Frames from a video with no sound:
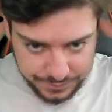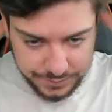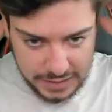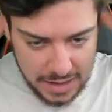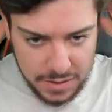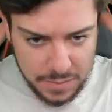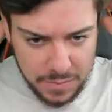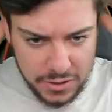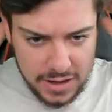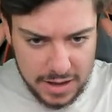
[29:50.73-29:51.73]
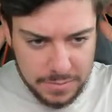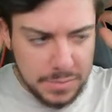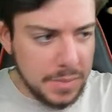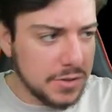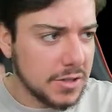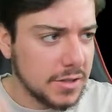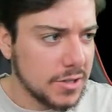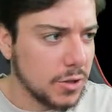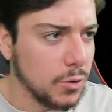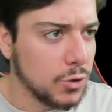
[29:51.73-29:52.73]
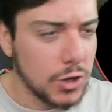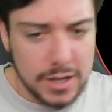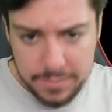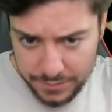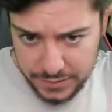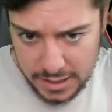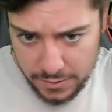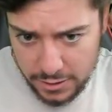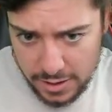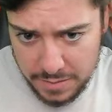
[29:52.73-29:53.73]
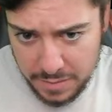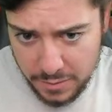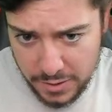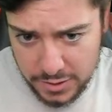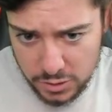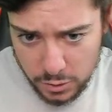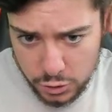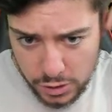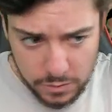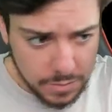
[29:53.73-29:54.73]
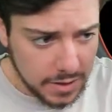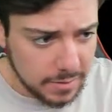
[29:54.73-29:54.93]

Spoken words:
how many people took this gold trade? I want to know how many people are in this gold trade with me.